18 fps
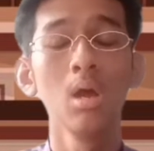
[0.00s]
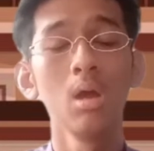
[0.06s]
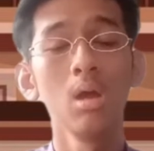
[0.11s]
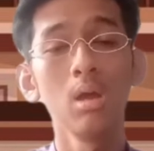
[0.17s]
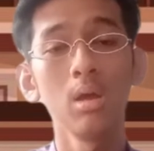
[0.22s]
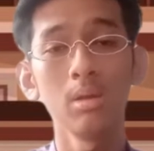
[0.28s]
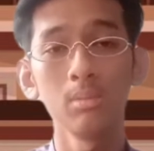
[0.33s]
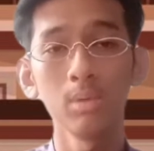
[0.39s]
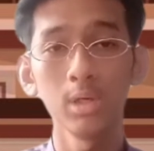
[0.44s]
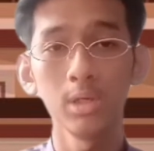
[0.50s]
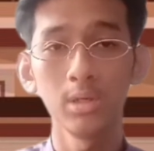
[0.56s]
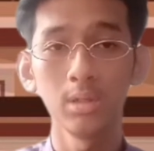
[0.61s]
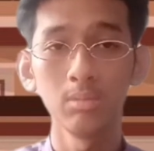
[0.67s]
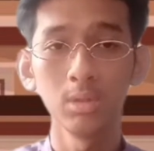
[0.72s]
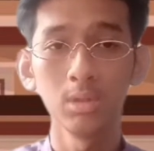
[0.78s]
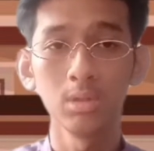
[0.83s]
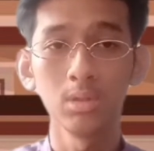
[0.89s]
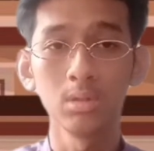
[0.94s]
and my
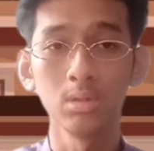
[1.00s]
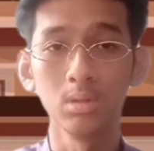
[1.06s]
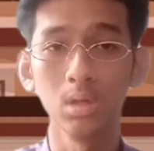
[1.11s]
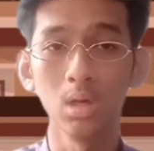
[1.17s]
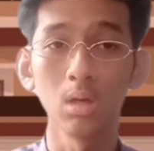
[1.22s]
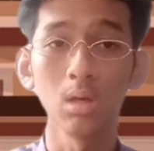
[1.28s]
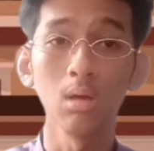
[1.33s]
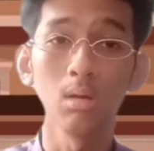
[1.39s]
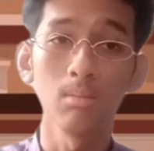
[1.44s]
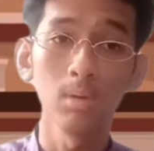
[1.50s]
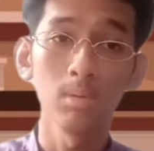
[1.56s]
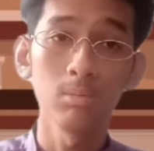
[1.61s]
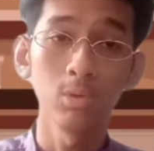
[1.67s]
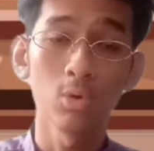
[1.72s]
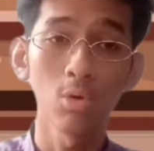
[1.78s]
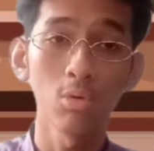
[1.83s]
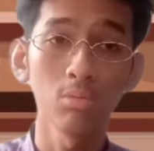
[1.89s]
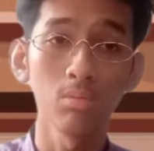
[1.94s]
name is Yang Amat
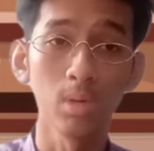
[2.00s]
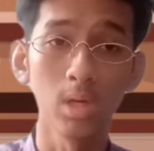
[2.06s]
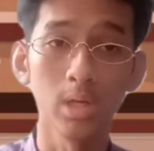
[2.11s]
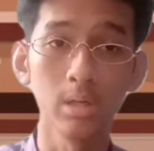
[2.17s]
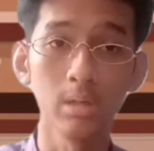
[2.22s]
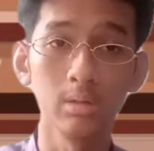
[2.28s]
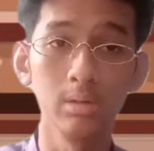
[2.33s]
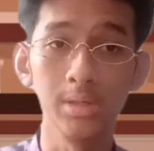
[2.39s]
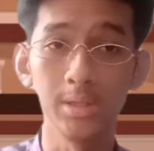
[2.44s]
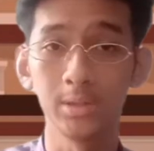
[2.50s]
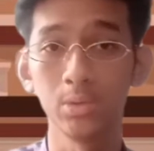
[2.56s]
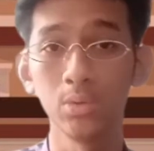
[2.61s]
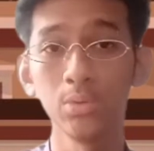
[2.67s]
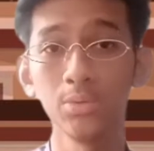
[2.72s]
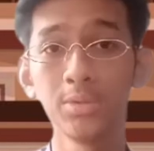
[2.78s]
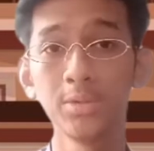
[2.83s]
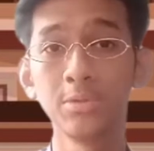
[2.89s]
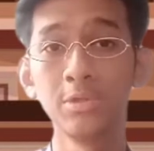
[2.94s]
Berhormat Datuk
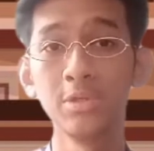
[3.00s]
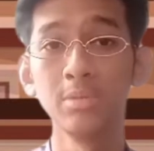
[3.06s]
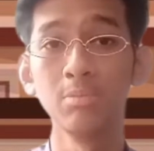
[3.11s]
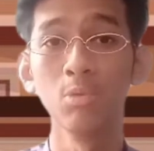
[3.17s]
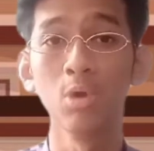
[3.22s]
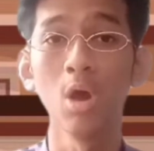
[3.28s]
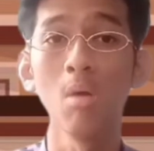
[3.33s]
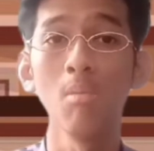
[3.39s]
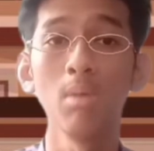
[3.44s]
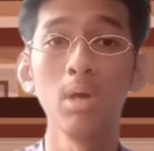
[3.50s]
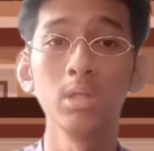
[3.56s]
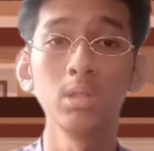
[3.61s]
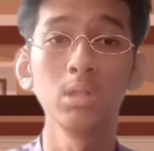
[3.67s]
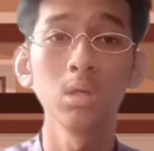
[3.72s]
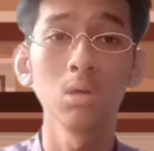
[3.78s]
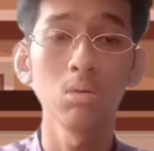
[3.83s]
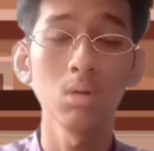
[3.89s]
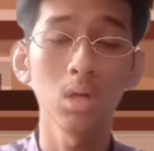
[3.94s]
Seri Muhammad
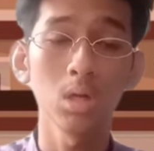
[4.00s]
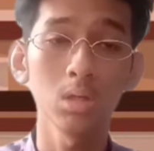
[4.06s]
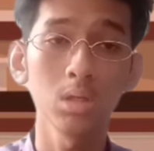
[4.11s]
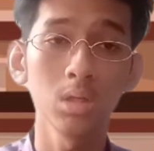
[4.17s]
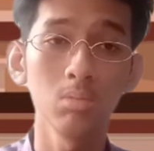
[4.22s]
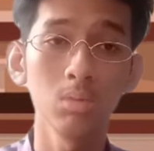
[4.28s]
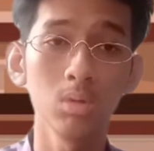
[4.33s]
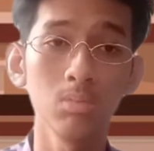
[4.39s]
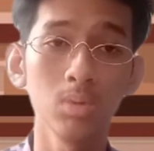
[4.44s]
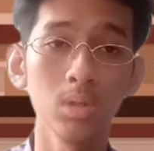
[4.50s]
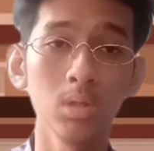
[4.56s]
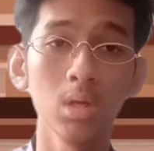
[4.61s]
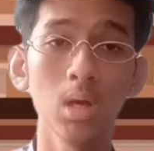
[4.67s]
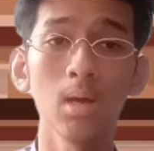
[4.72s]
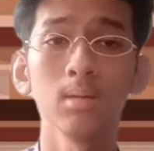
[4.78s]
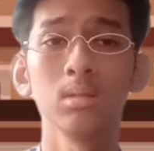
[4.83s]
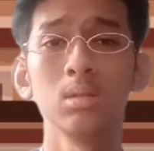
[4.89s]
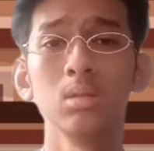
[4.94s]
Syawal Hakimi bin
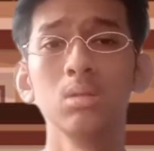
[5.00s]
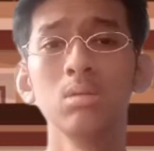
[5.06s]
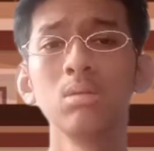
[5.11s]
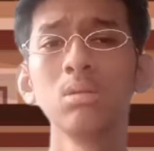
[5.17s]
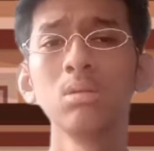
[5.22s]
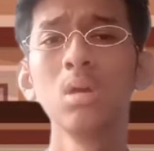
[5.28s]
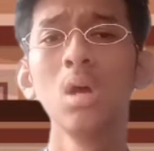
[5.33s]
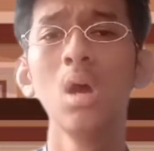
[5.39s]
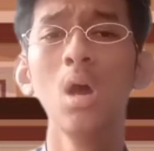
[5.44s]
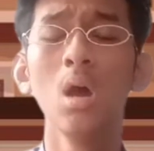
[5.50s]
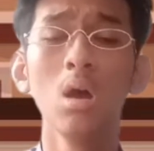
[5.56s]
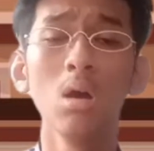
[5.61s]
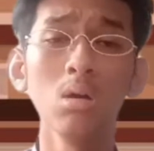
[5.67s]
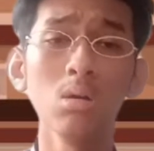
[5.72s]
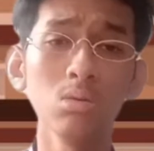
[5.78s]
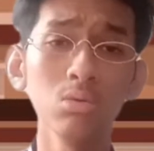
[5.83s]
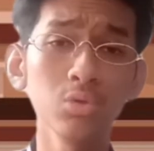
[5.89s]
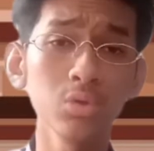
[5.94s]
Aziz.
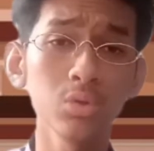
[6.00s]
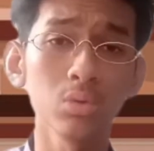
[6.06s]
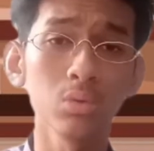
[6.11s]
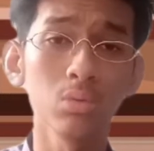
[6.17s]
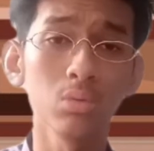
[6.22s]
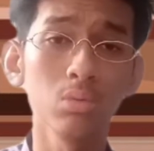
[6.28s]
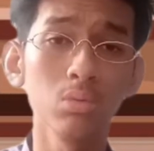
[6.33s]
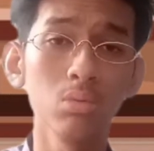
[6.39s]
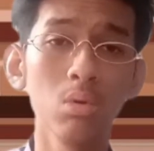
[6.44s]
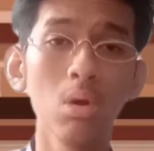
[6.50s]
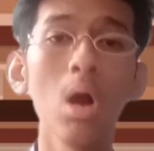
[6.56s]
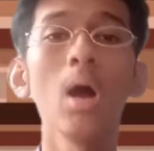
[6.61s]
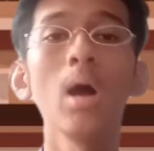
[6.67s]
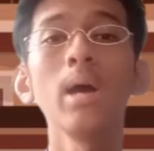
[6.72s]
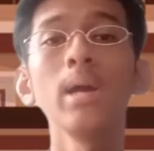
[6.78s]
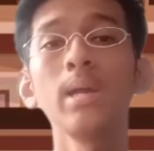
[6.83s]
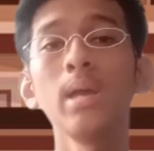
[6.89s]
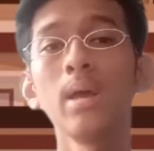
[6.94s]
Also,
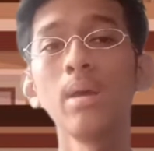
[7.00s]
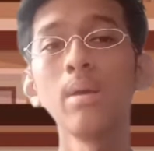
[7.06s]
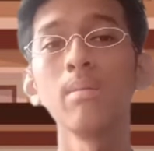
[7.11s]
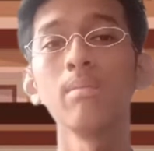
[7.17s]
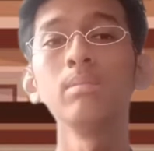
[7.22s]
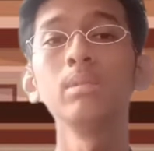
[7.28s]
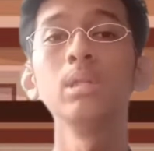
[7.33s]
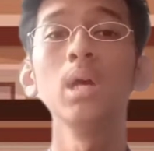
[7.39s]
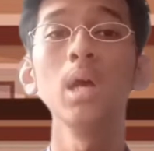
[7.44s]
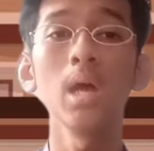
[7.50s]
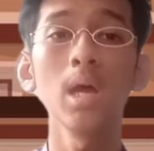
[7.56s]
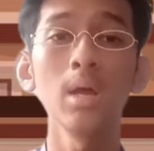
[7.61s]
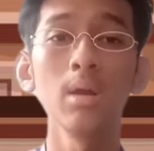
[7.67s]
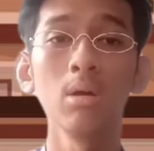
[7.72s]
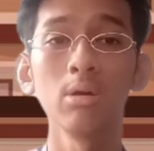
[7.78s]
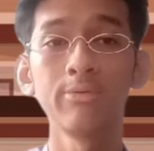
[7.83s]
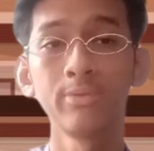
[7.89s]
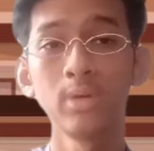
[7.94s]
I am the head
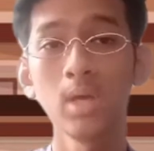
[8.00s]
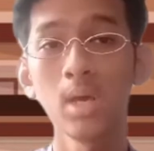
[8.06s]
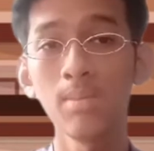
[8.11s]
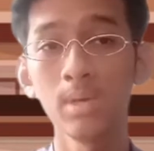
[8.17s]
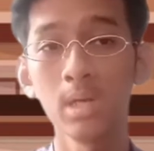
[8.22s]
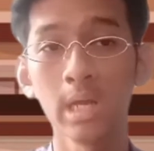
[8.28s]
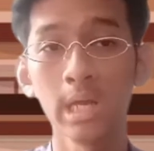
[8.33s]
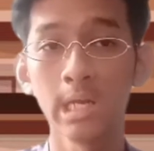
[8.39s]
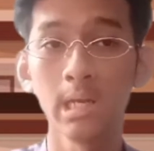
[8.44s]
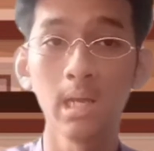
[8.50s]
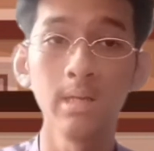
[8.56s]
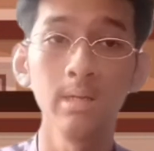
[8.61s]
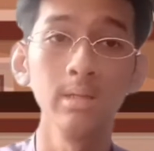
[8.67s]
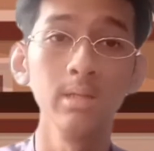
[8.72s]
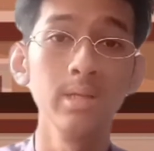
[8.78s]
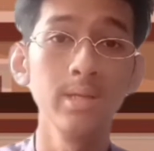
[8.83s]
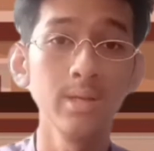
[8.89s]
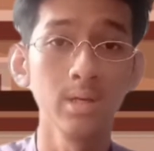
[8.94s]
of cabinet and the
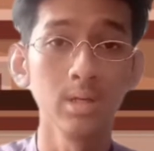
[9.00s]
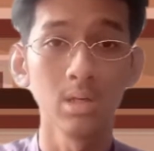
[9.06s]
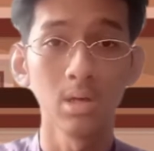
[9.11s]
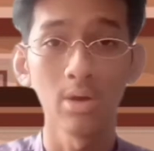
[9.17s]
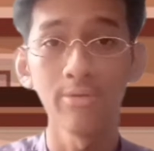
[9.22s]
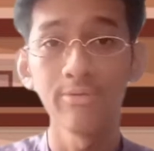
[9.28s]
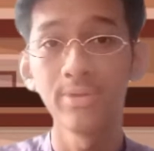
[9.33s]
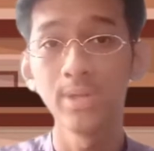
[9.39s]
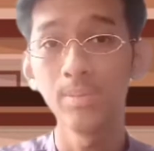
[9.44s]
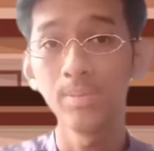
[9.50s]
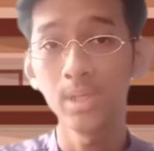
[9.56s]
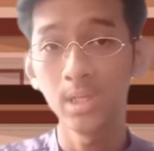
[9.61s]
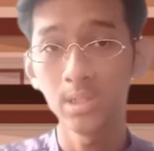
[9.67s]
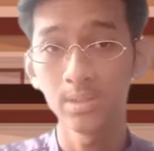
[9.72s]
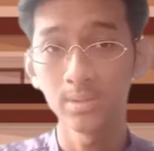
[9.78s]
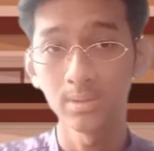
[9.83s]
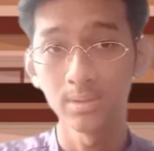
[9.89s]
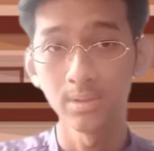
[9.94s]
leader of the
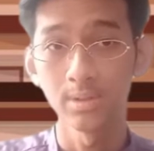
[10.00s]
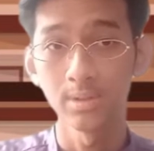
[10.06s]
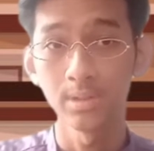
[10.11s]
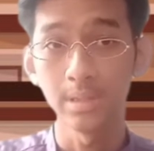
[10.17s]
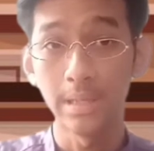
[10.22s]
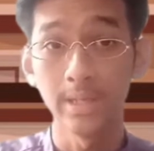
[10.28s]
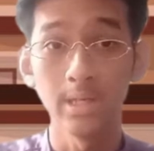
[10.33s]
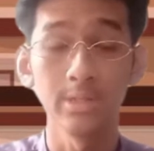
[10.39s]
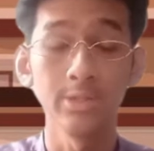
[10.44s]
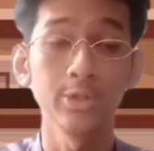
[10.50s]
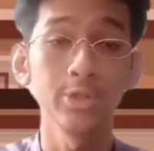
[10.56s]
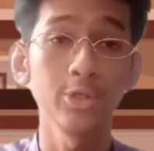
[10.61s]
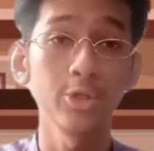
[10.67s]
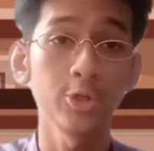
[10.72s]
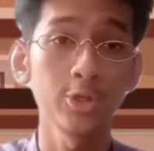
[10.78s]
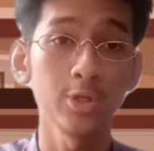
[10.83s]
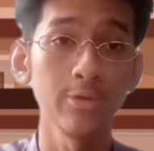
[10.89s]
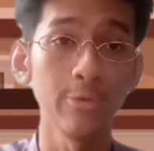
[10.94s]
ministers in the
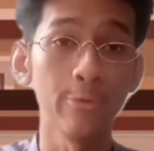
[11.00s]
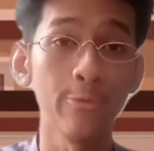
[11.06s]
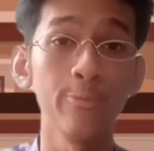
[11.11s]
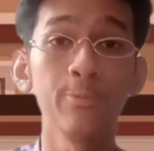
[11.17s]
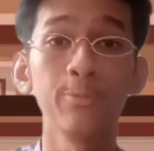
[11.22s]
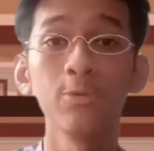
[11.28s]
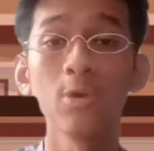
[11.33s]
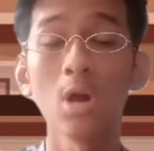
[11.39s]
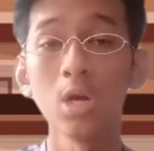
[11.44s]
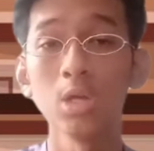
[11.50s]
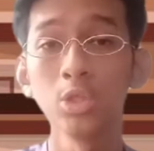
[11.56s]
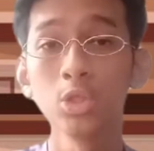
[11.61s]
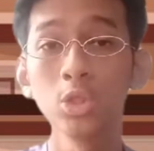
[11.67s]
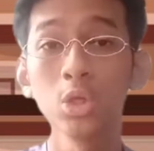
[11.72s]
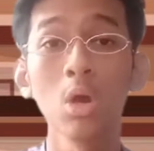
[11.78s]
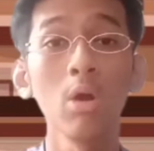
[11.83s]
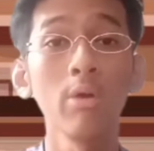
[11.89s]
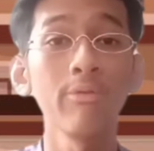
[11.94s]
executive branch
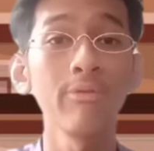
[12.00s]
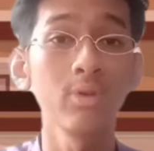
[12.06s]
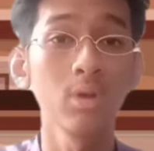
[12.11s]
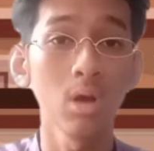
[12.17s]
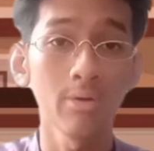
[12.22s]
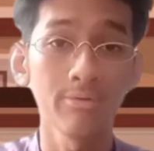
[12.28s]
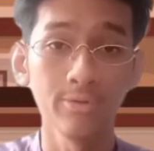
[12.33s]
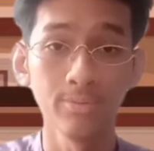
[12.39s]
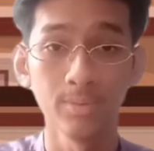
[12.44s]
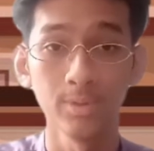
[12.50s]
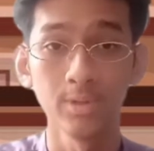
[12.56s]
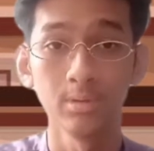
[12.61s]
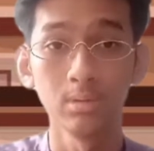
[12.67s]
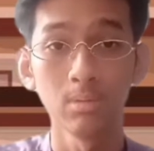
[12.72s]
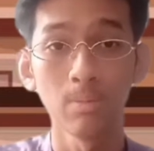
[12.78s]
of government.